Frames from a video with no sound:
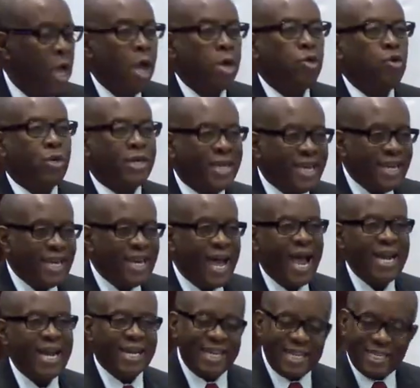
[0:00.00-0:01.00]
You
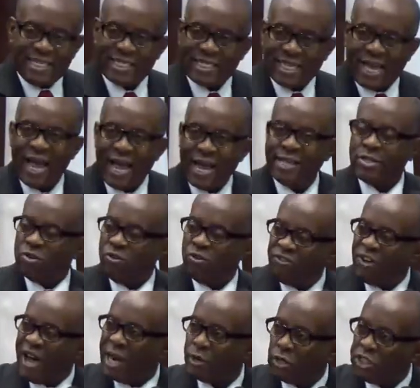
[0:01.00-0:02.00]
cannot decide to
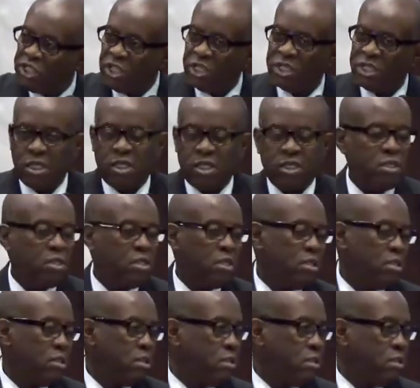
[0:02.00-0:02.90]
follow Jesus.